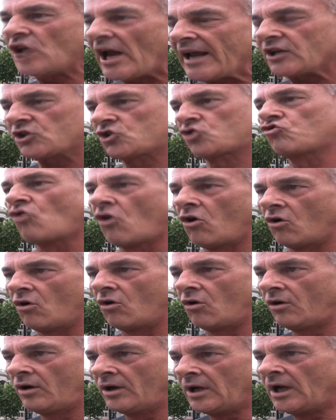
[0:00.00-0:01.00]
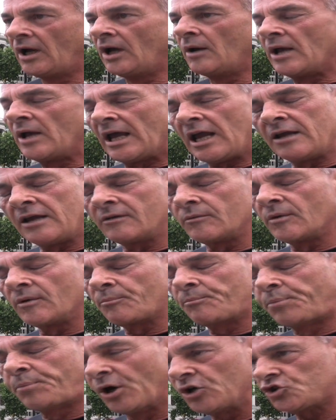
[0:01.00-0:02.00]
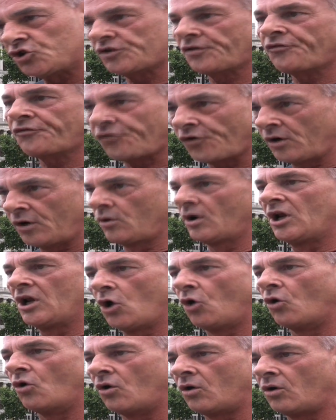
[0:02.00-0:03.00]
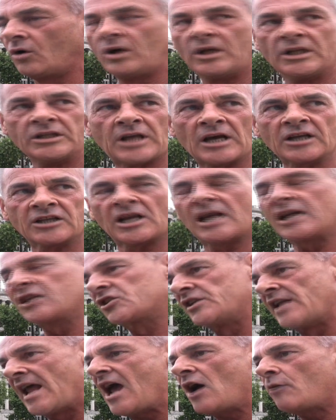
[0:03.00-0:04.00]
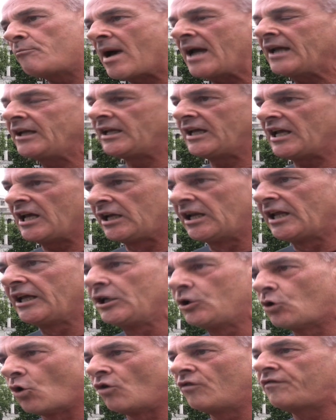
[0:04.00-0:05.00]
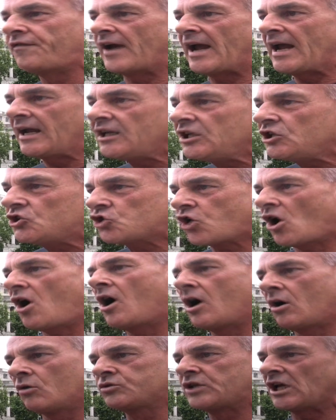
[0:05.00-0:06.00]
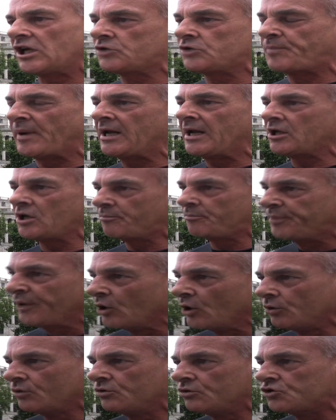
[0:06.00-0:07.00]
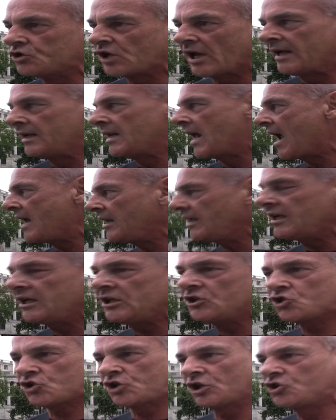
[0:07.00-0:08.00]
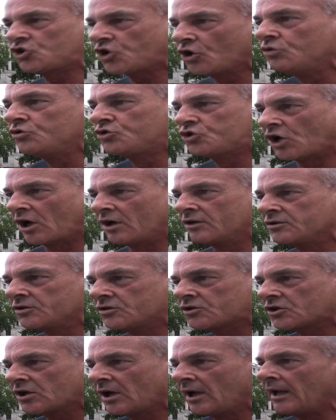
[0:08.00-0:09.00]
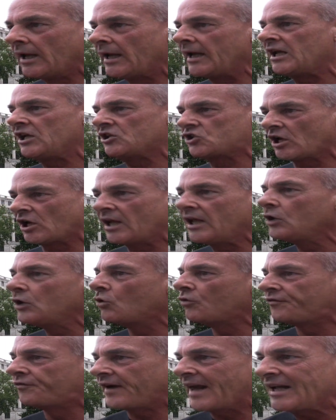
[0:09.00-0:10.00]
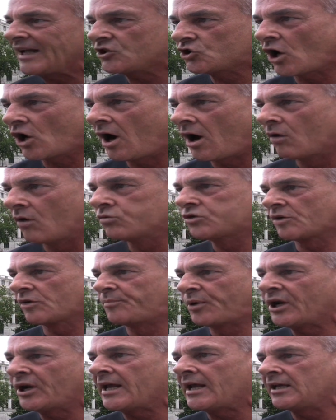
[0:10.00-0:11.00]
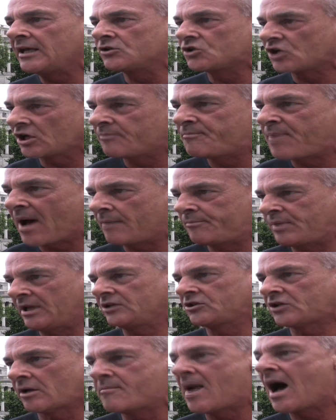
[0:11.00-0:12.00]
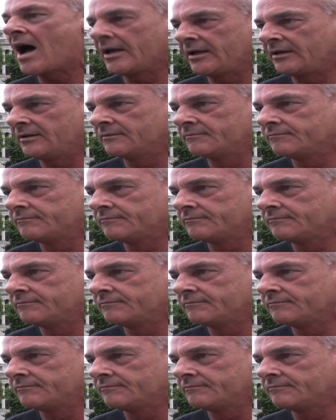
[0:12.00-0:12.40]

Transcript: Jack Straw, it pushed through a law that has now made it illegal for any child that is being abused in any institutions, it is illegal for that child to put it into the public domain.